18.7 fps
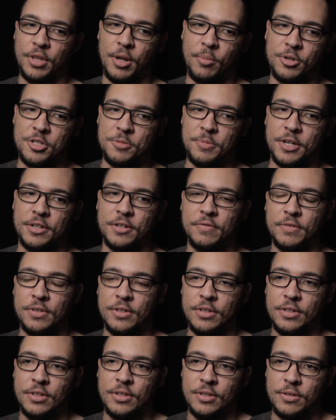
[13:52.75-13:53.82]
that perspective,
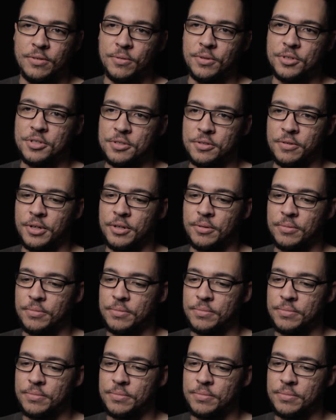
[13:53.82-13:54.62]
which is great.